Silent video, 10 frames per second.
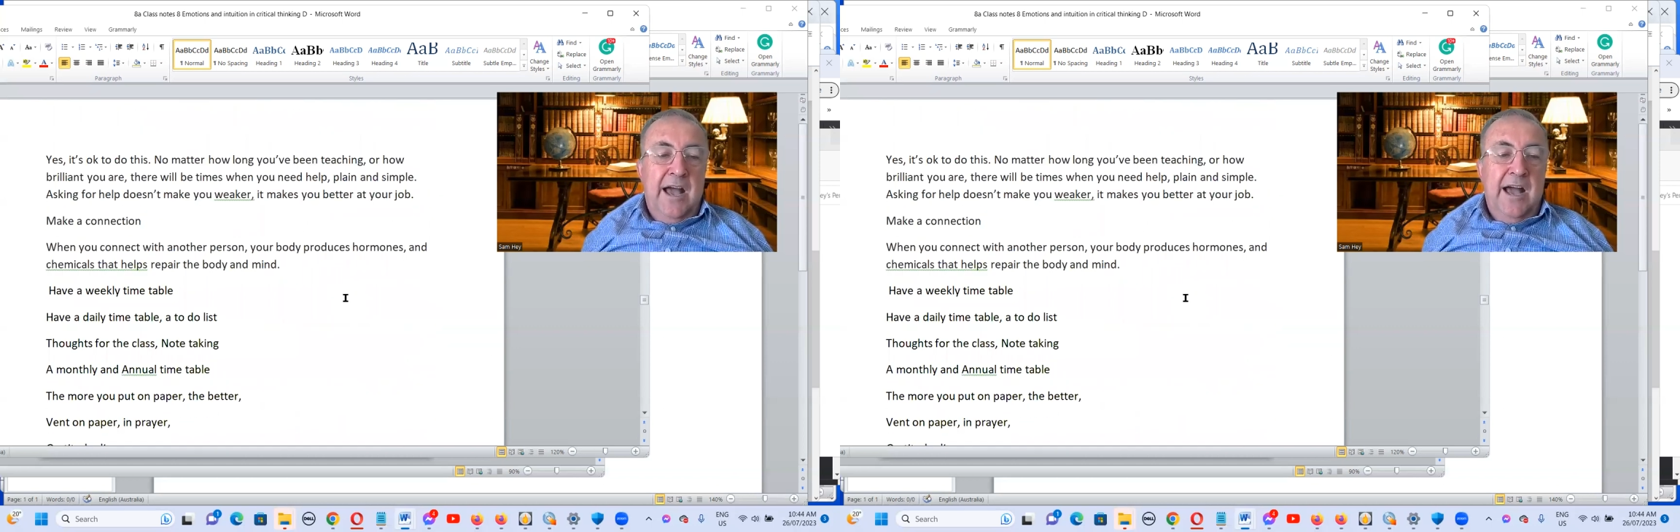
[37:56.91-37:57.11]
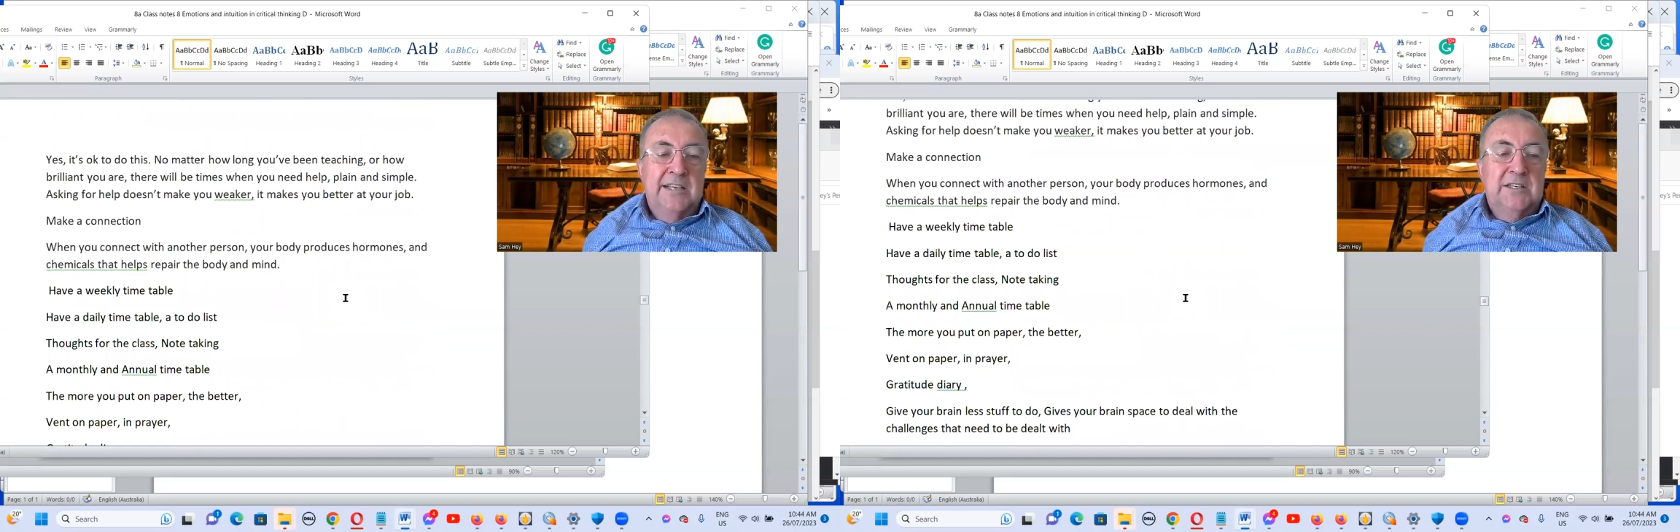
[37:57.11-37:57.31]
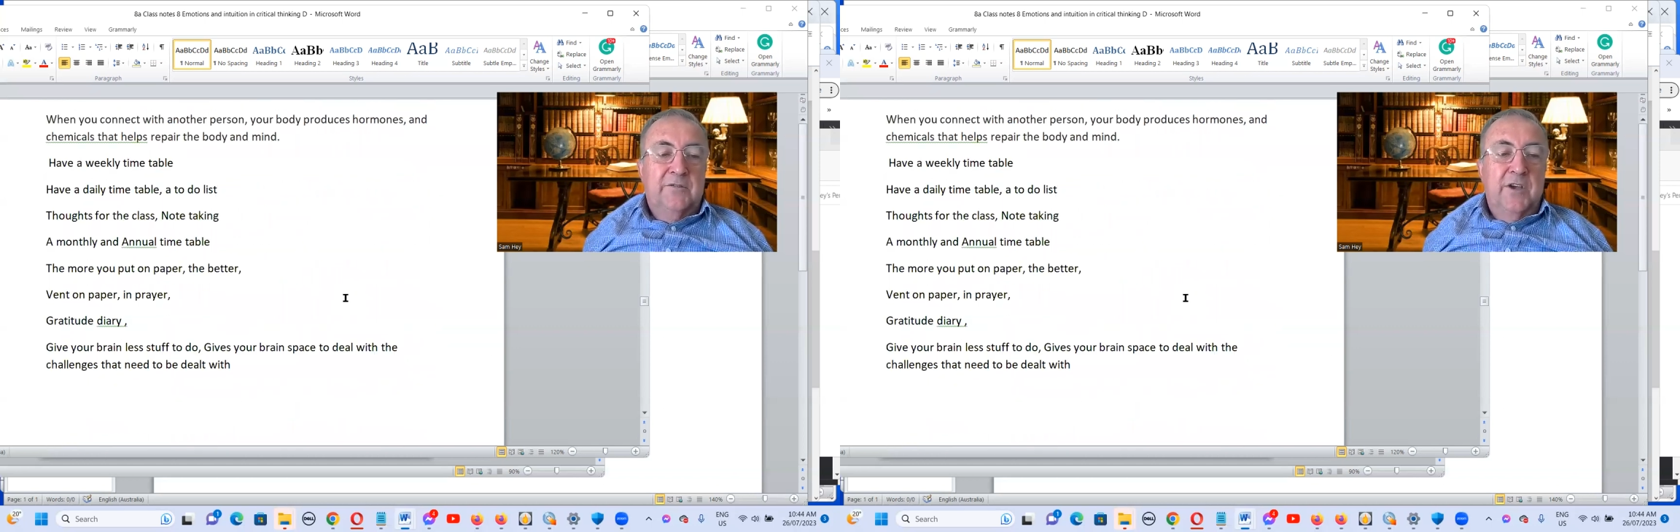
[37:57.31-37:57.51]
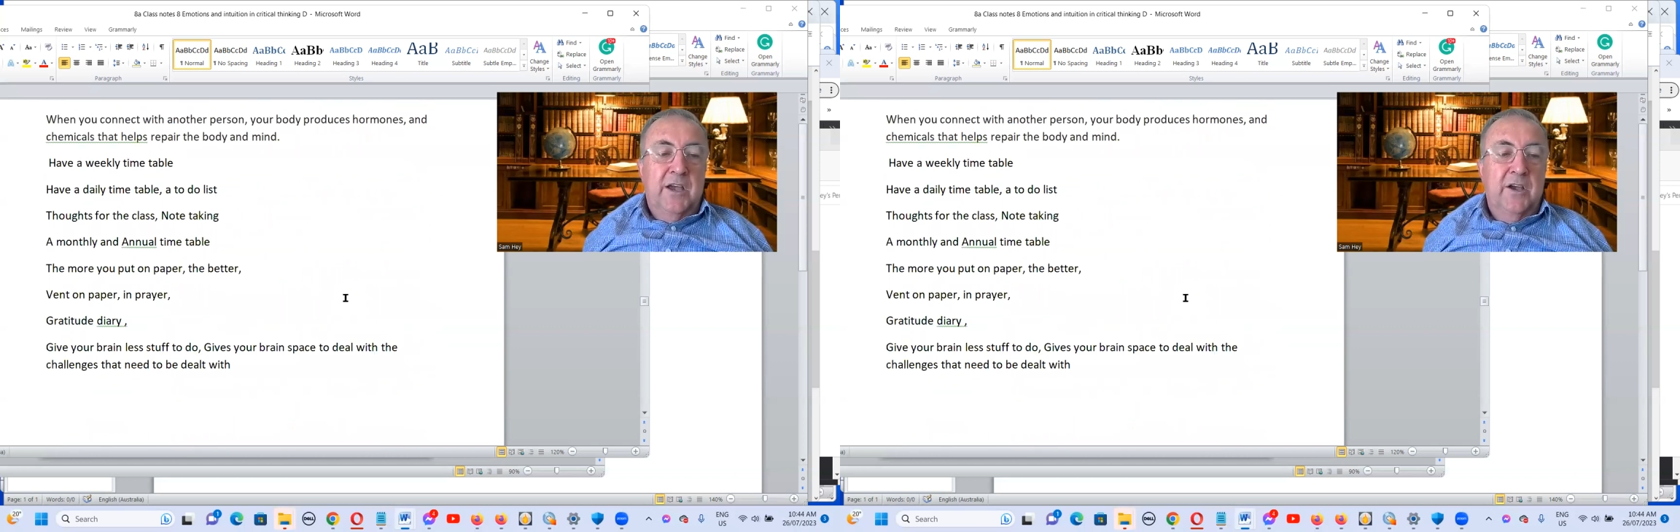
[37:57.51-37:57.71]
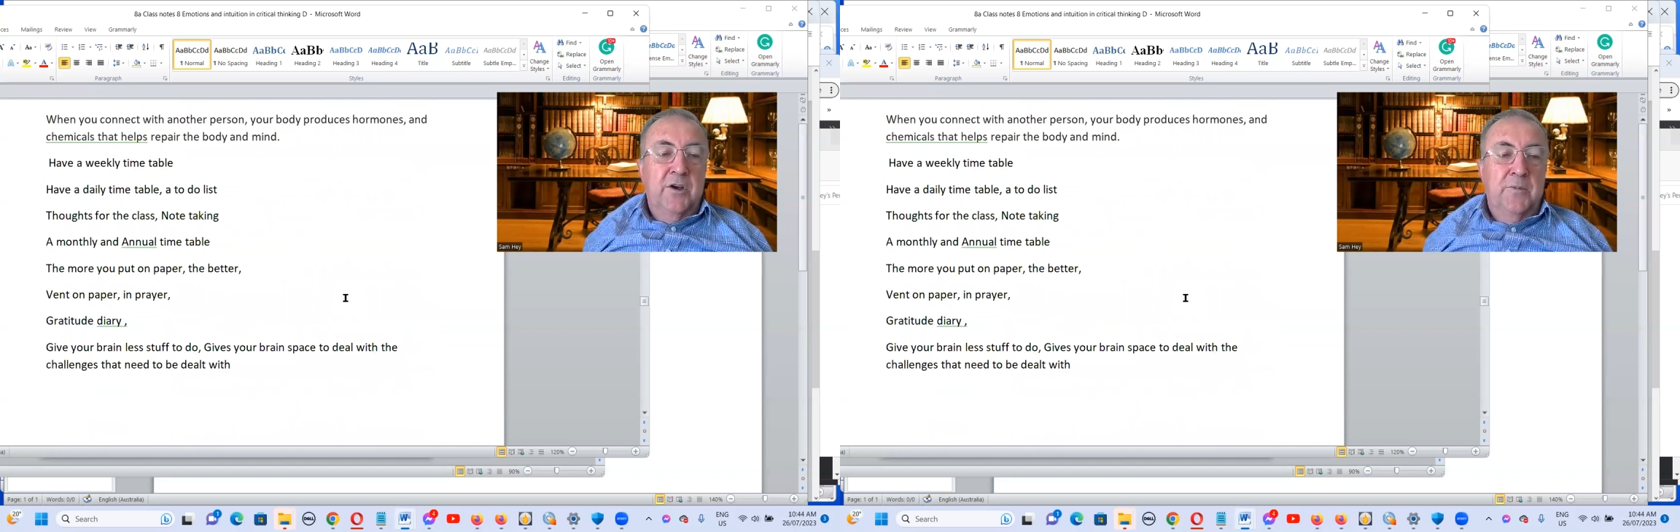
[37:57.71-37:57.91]
Ask for
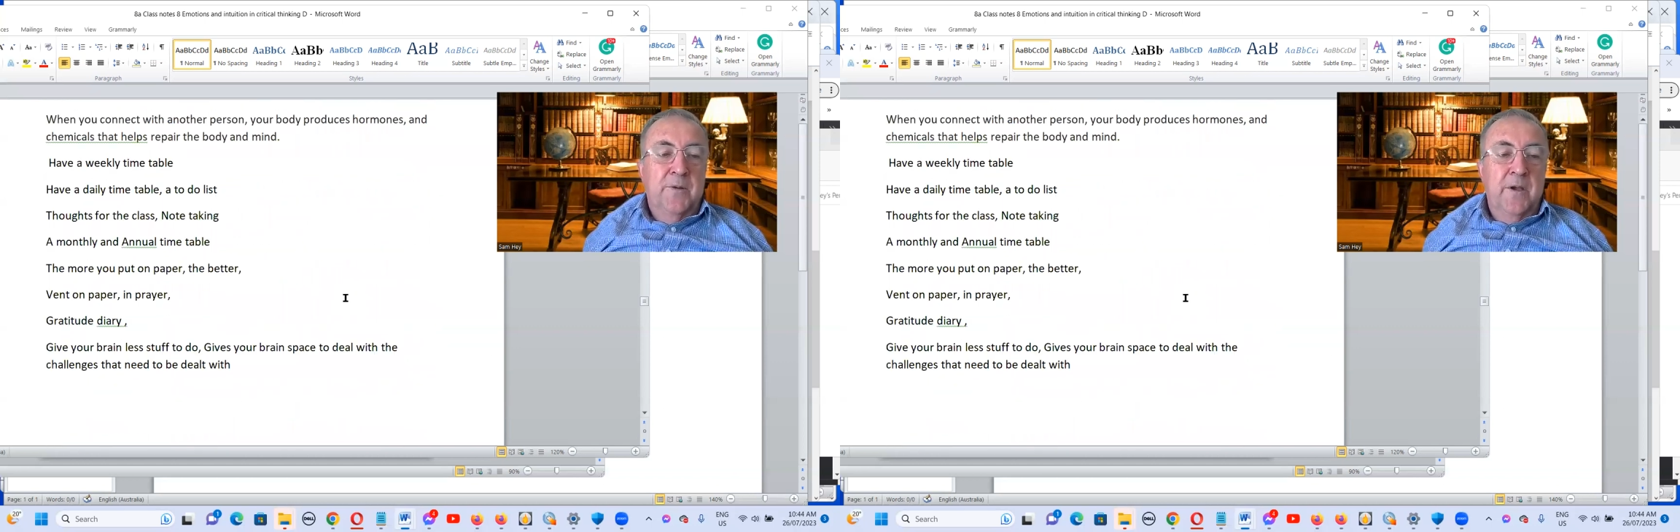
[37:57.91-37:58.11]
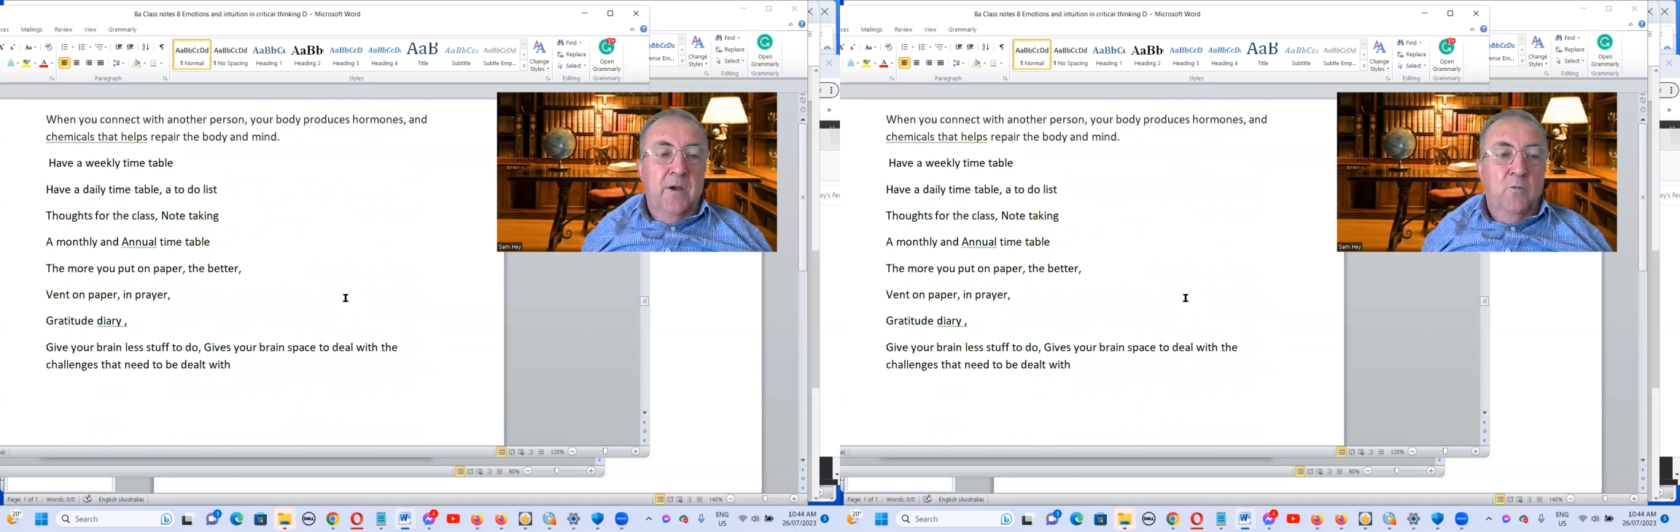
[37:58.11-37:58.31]
help.